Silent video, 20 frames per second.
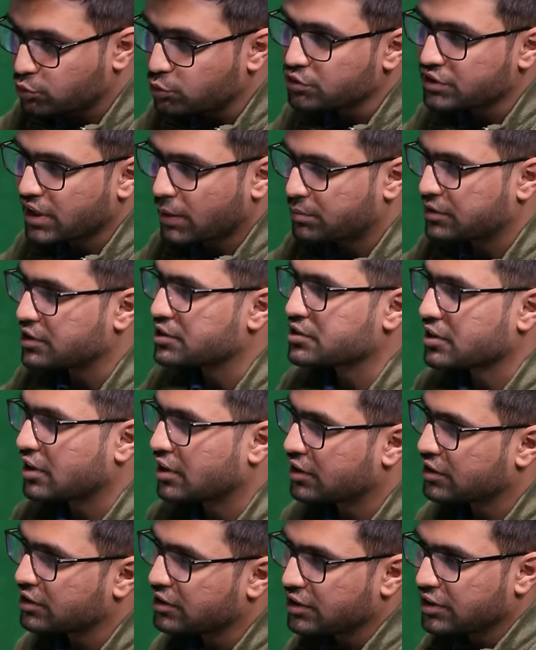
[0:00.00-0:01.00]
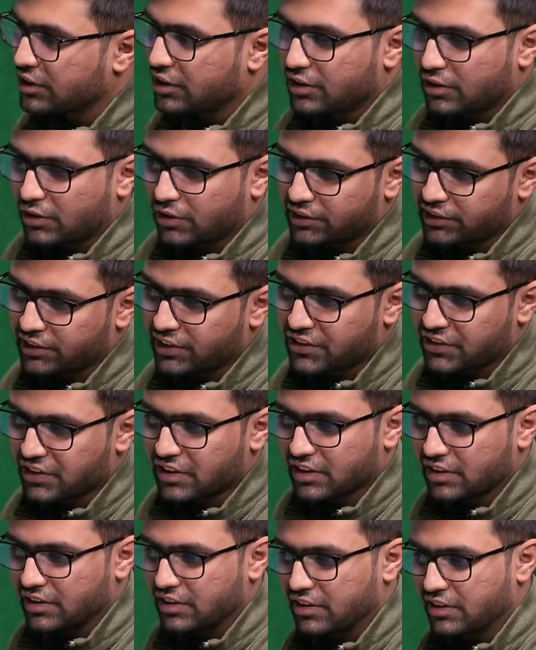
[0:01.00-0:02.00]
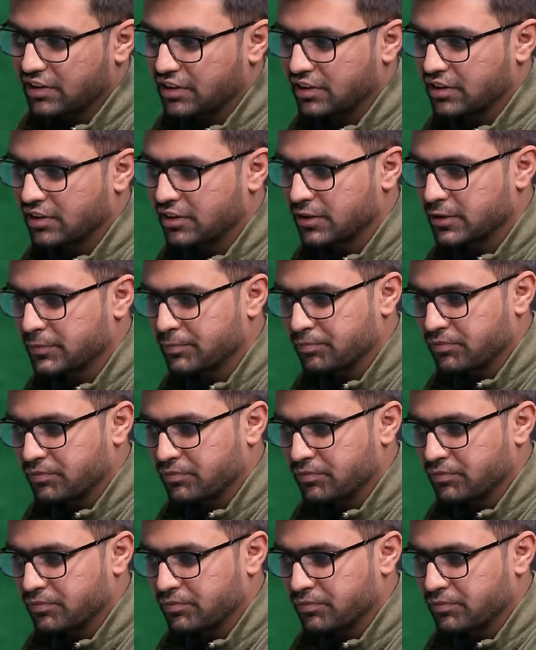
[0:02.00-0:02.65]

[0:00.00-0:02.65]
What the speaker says: two chapters are on this. I